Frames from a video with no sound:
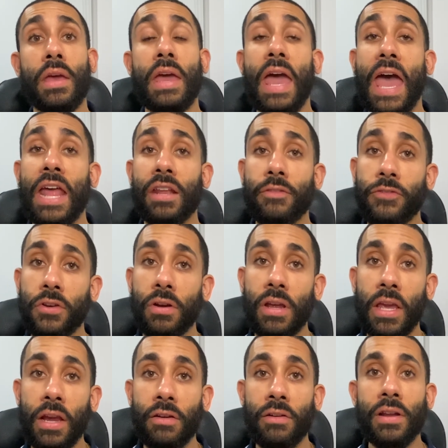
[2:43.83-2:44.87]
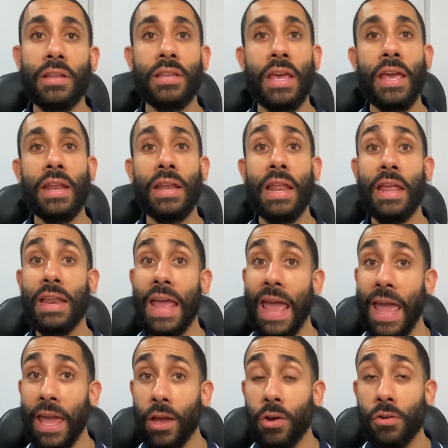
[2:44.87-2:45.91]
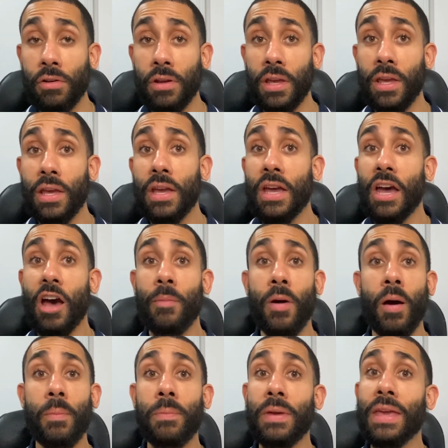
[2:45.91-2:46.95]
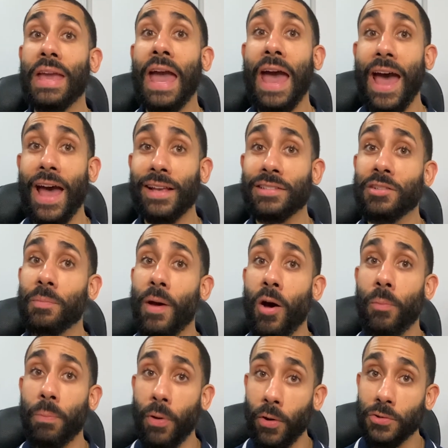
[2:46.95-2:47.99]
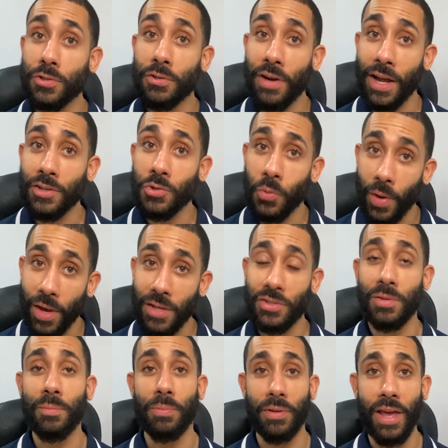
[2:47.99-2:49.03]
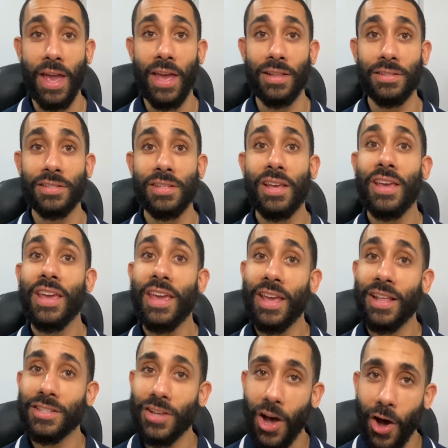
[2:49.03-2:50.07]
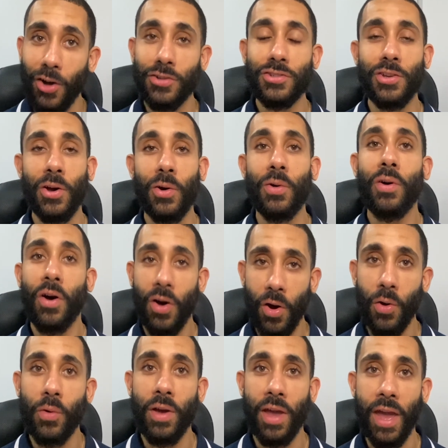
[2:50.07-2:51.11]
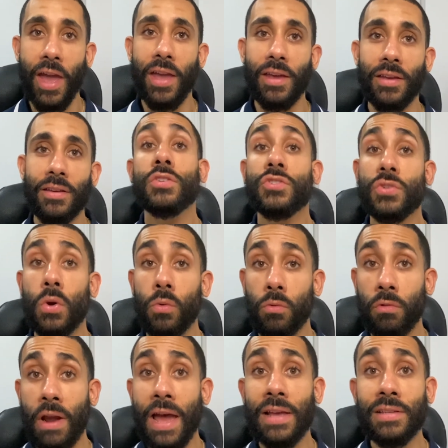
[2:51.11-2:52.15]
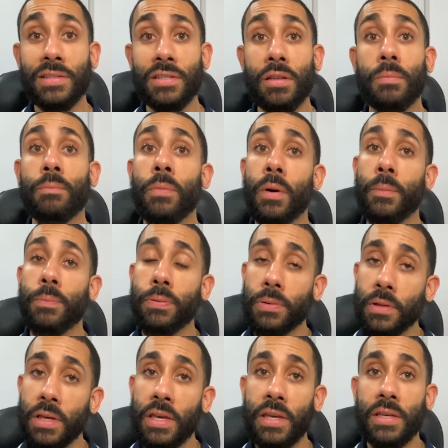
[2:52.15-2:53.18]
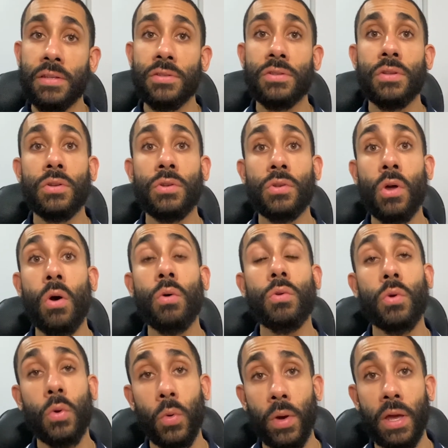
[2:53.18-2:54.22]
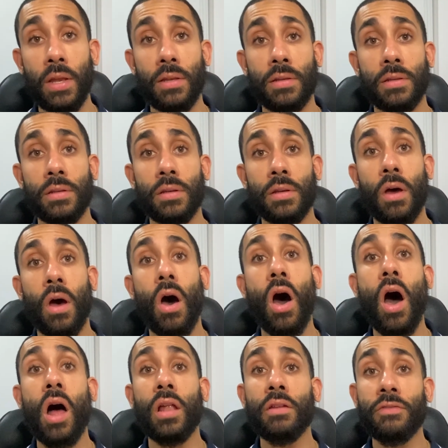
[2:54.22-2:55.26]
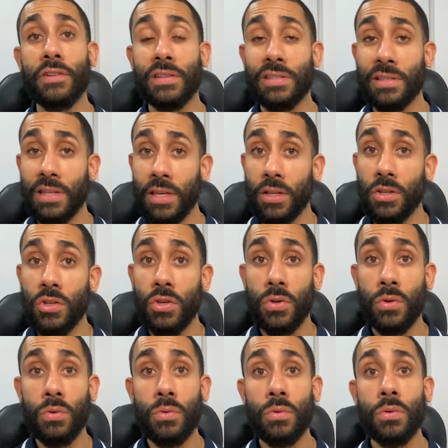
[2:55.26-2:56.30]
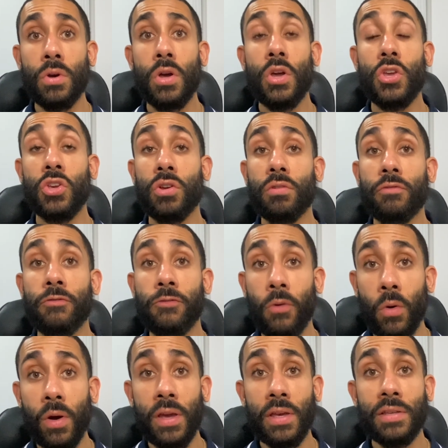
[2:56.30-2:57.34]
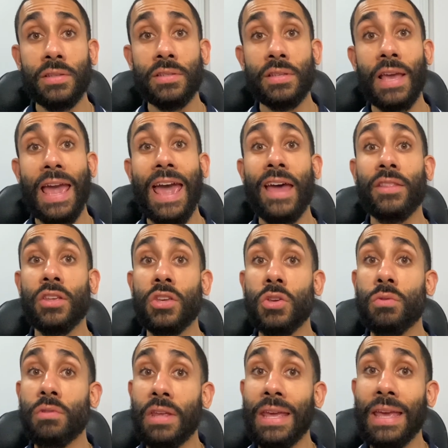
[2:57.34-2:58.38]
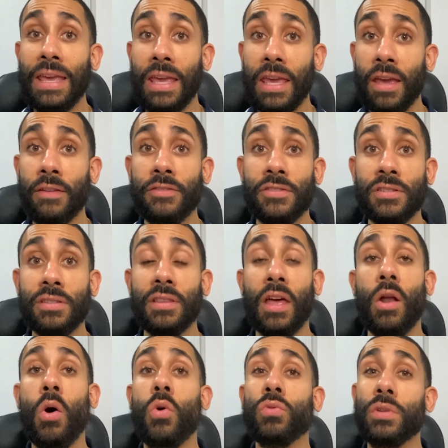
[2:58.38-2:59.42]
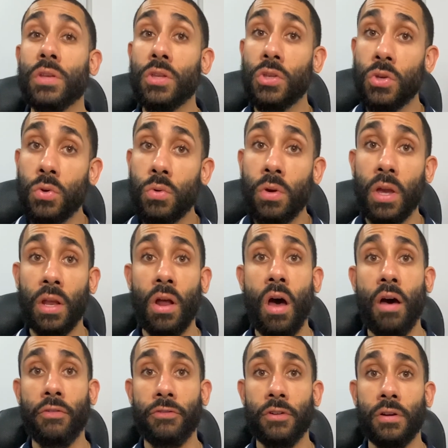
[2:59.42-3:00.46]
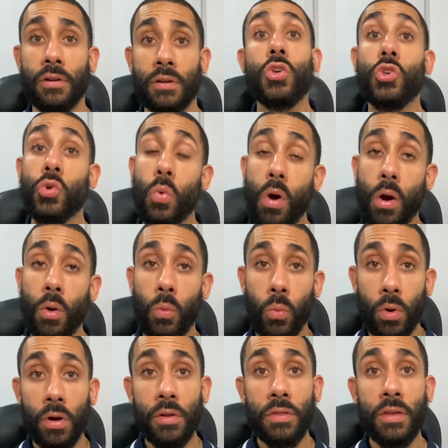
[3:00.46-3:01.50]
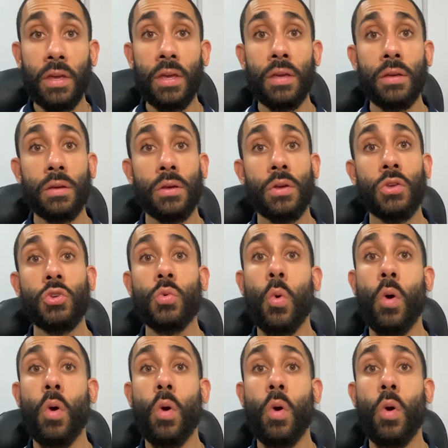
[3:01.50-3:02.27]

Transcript: And if you're irritated and angry about being asked about post graduation plans, it's also okay. So rest, but please don't quit. All of us need you, your voice, and the unique gifts that only you can offer. You are worthy, you